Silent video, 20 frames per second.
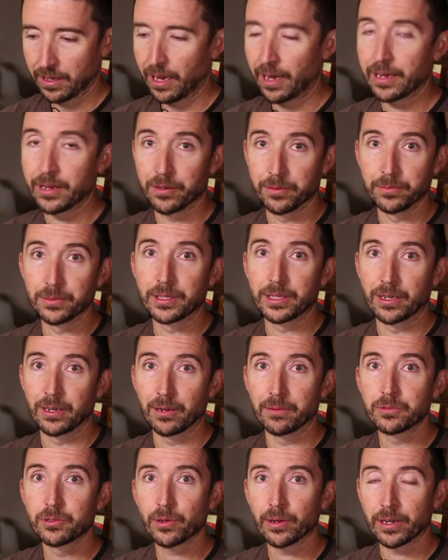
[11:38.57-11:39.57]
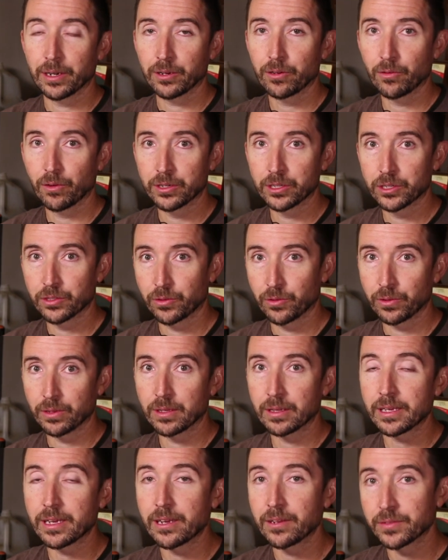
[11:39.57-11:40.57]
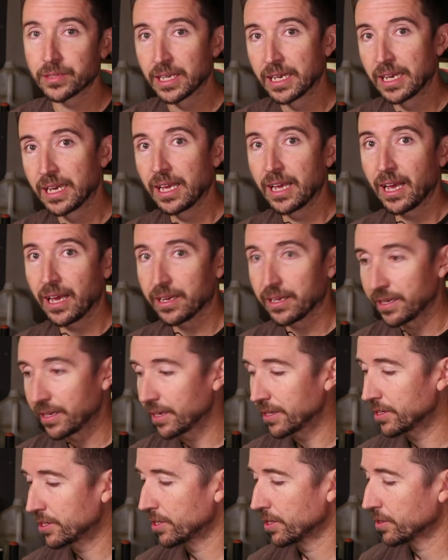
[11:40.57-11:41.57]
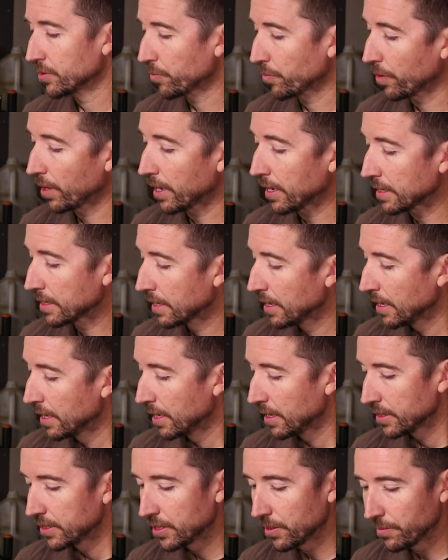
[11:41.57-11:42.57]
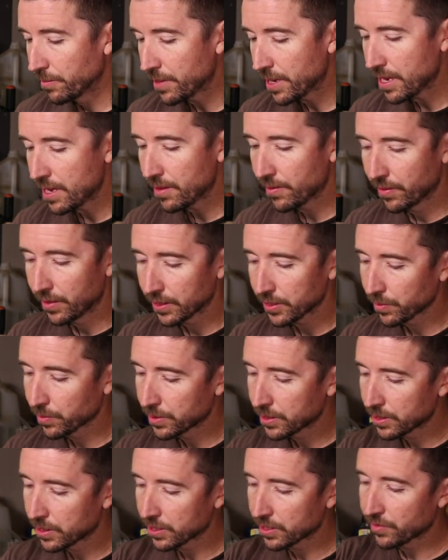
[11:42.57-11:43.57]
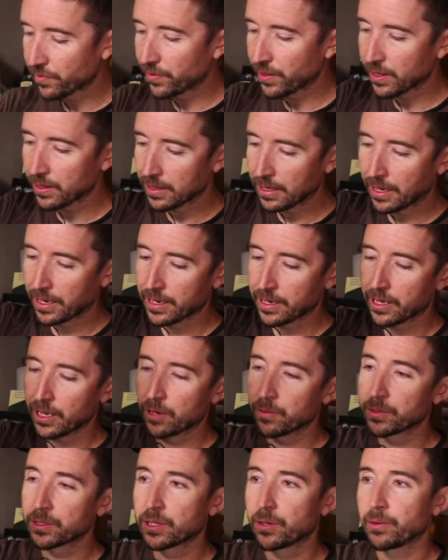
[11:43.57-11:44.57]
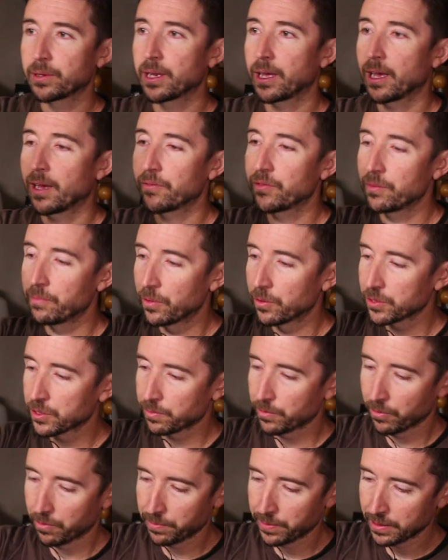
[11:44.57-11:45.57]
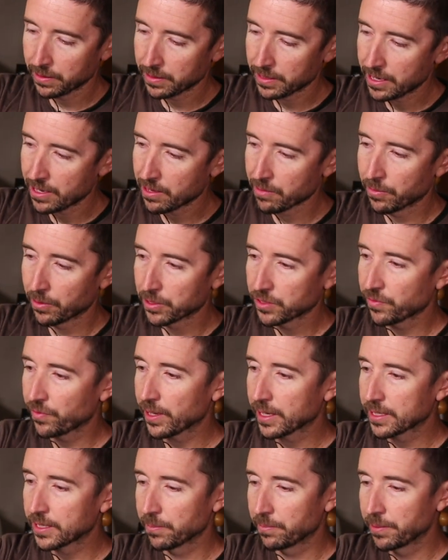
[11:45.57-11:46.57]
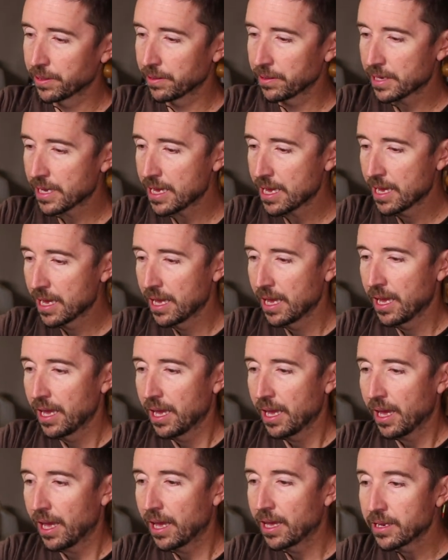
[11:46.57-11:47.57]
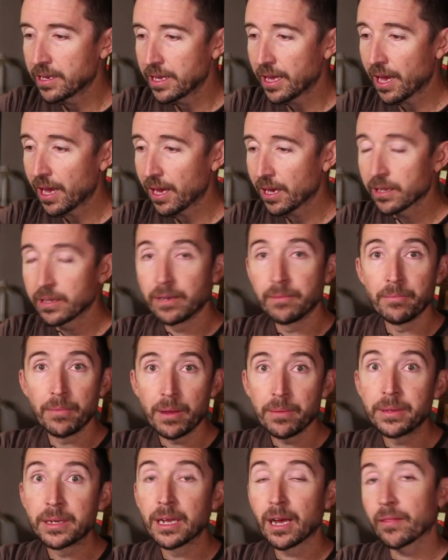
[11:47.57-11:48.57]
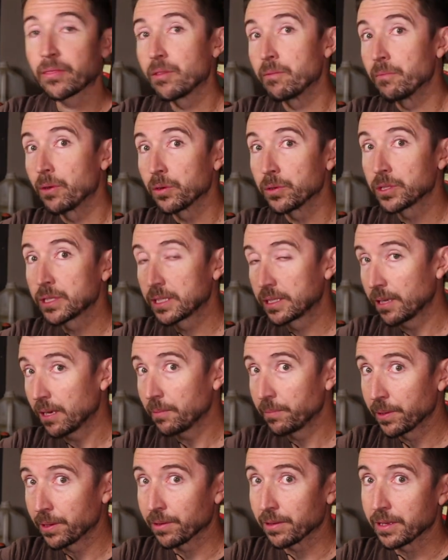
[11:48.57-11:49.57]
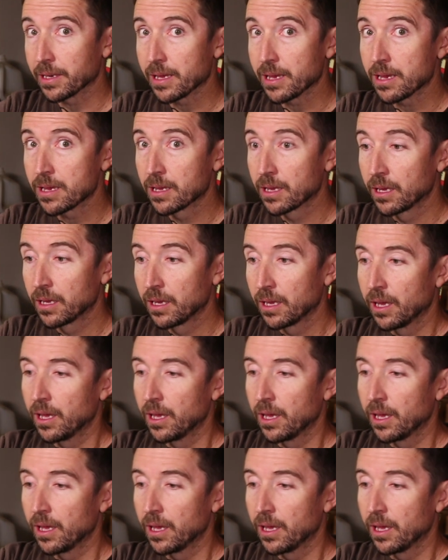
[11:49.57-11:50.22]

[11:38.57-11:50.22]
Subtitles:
items that I'm trying to crunch through the leaves and get just right. To me, this one just felt like it was going to have the most mobility, the most flexibility, and yeah, maybe not the most stability,